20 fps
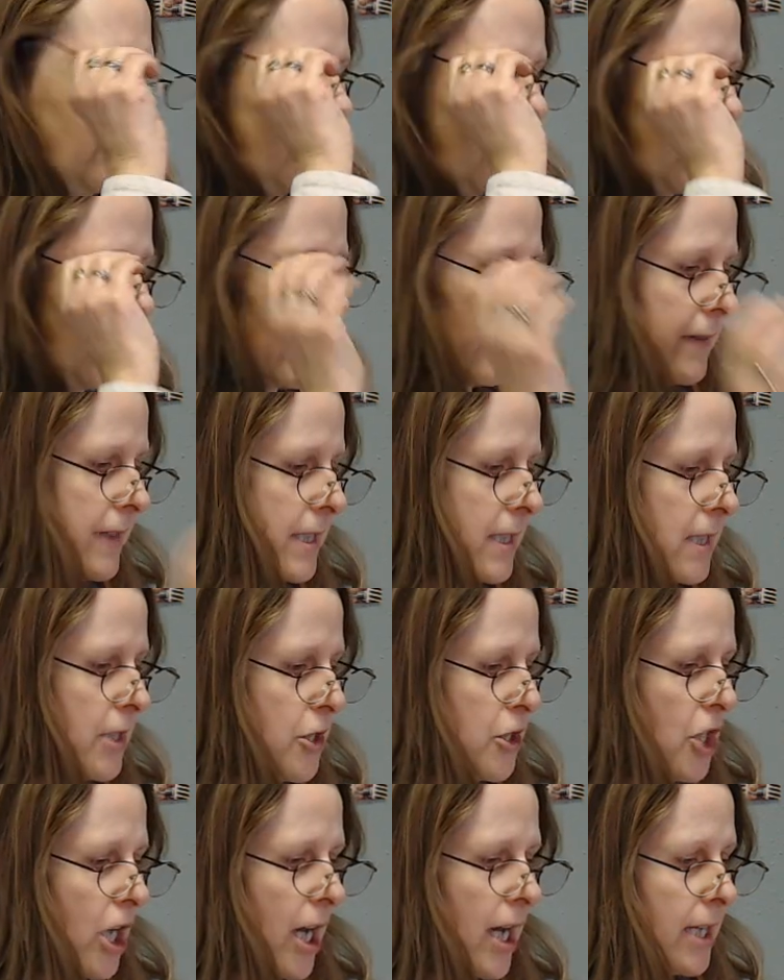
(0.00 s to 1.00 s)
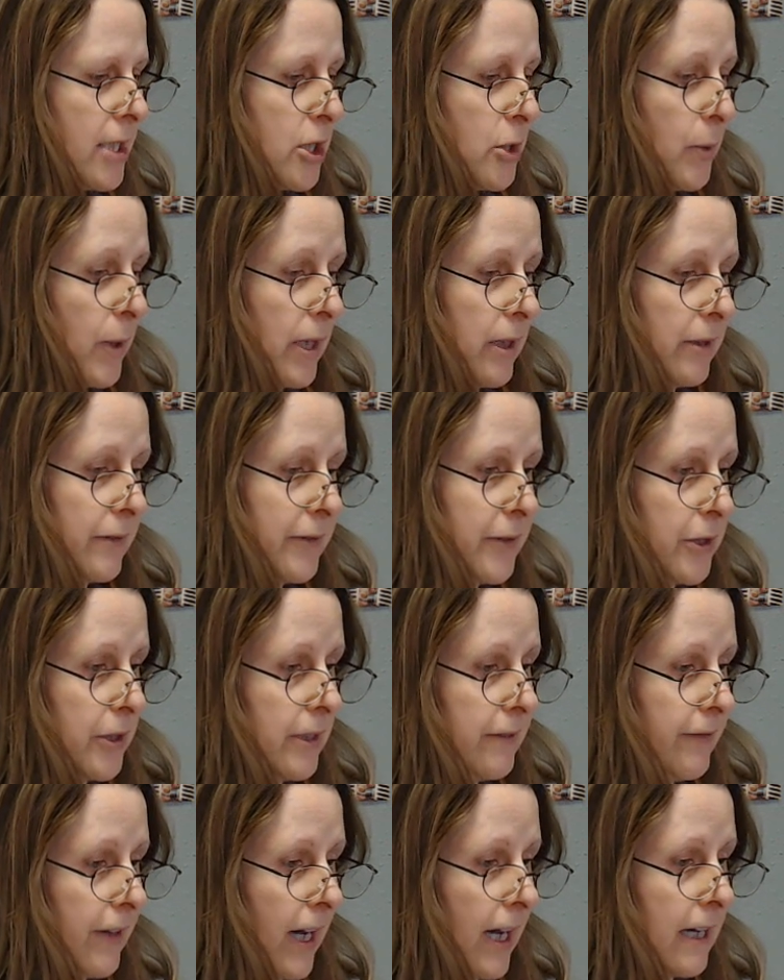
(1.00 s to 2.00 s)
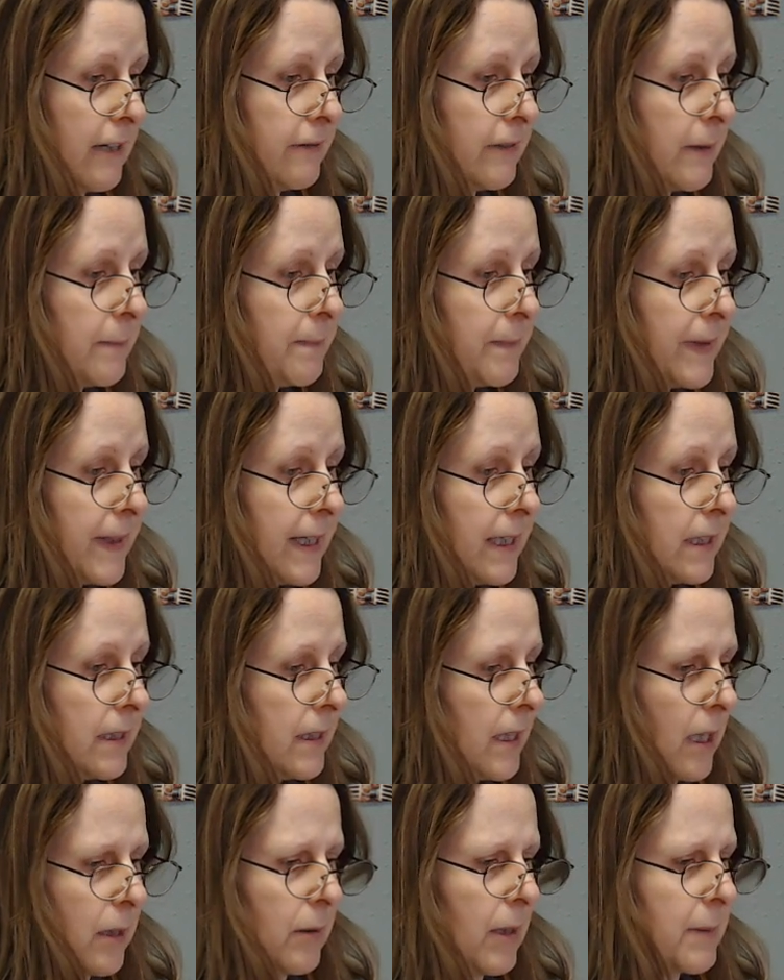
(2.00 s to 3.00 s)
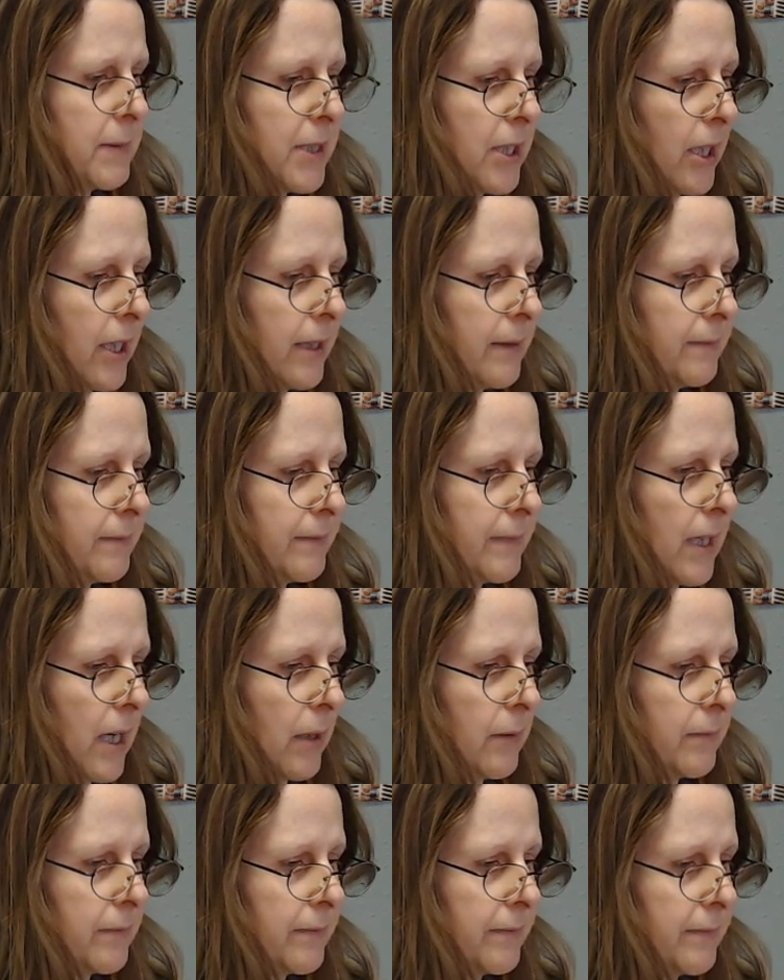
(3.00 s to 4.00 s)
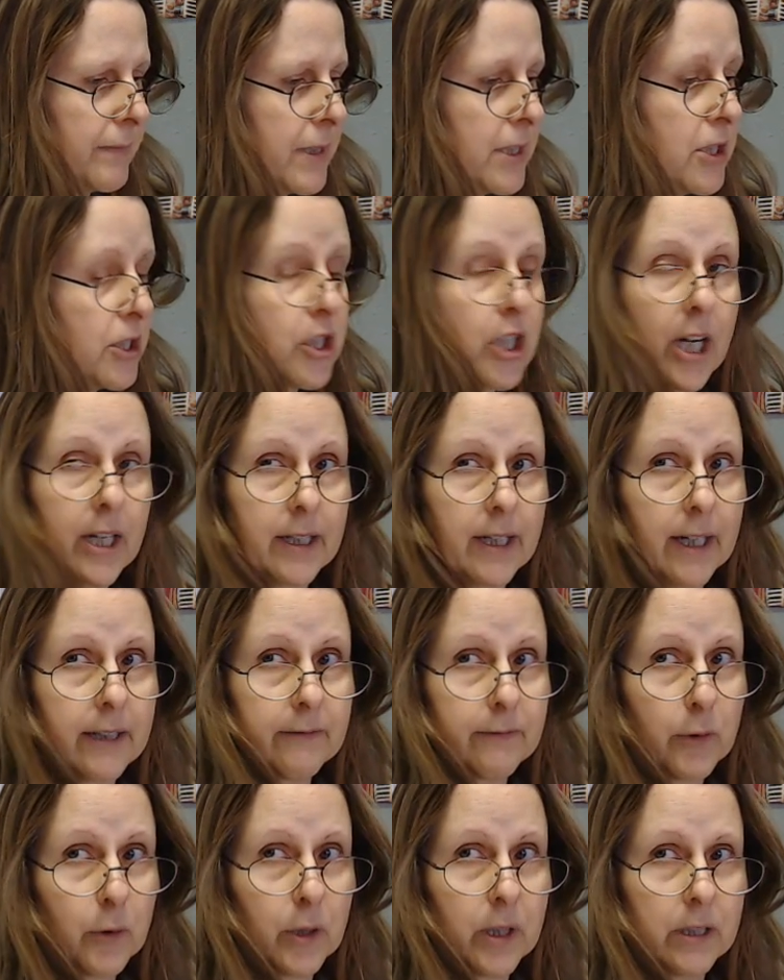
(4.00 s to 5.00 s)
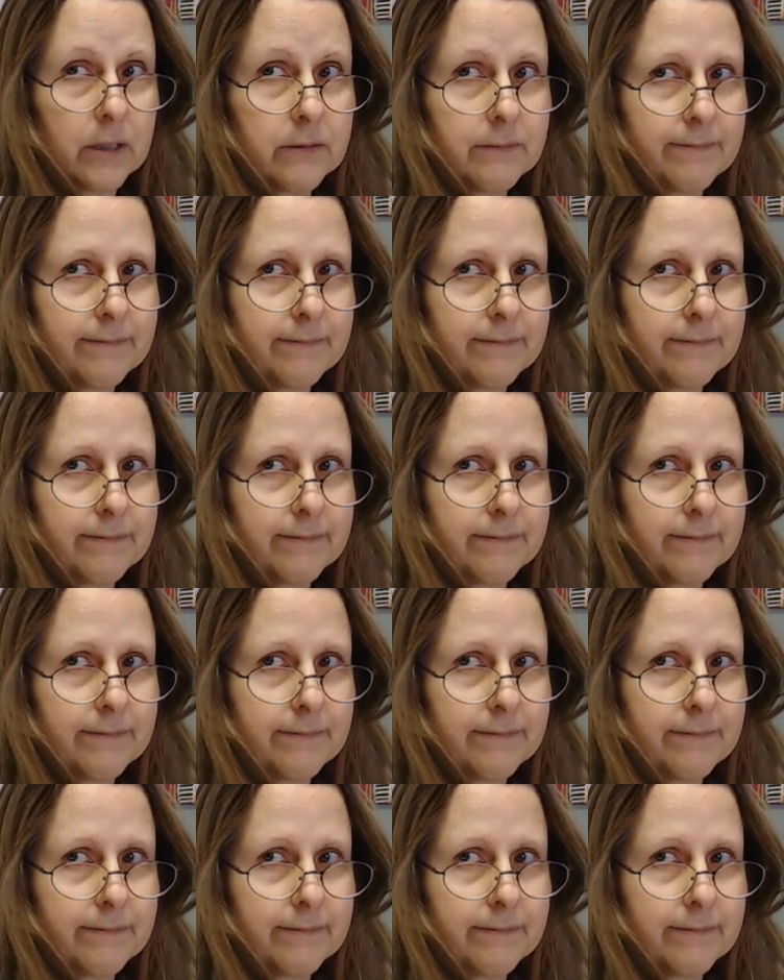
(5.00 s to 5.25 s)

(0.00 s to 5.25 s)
Uh, this is John 12:35. Oh, I'm sorry. No, this is John 9:4.